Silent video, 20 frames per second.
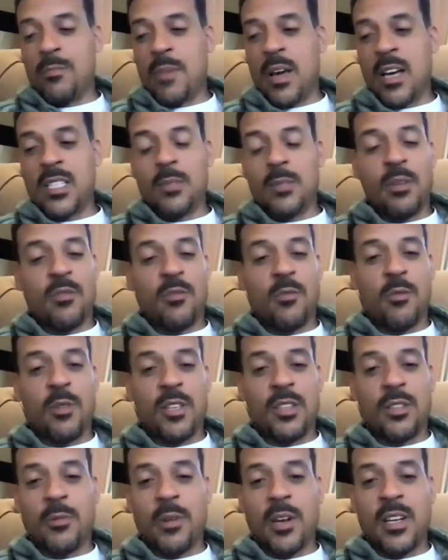about to be
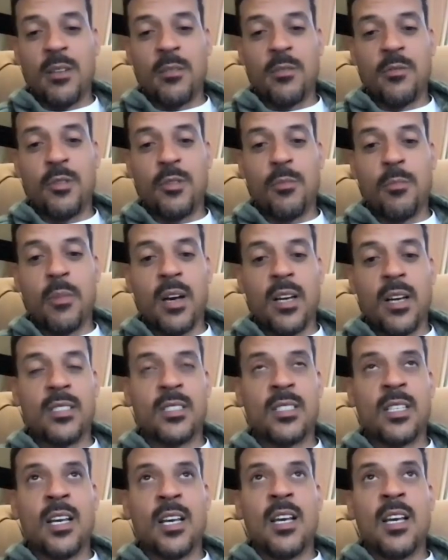43 in a few
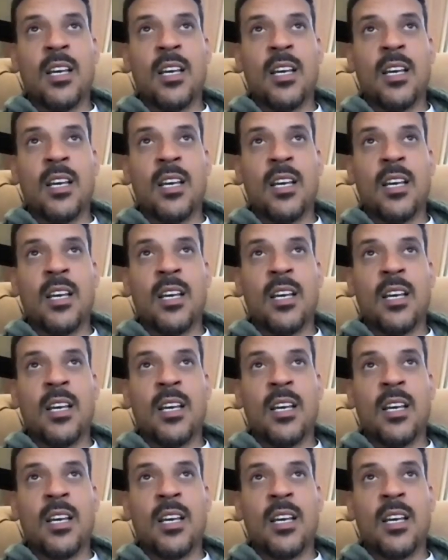months,